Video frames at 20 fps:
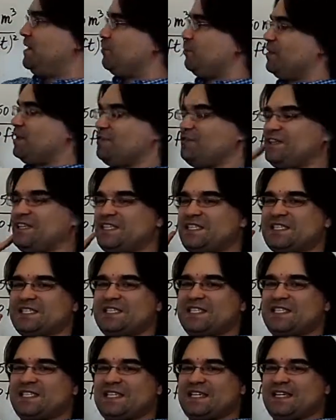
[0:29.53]
get rid of
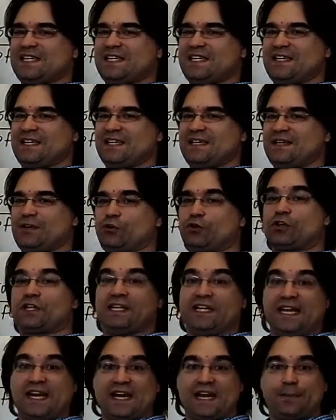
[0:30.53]
this, or
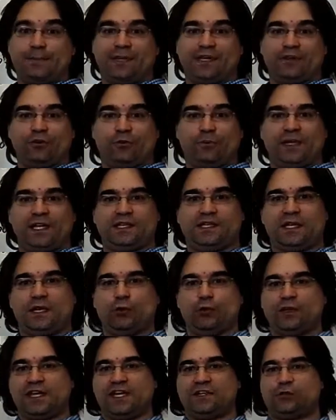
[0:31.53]
clean it up a little bit,
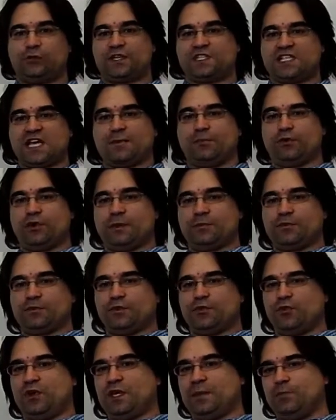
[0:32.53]
and we'll get to example number
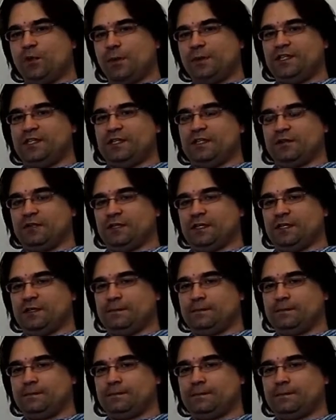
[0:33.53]
3 momentarily.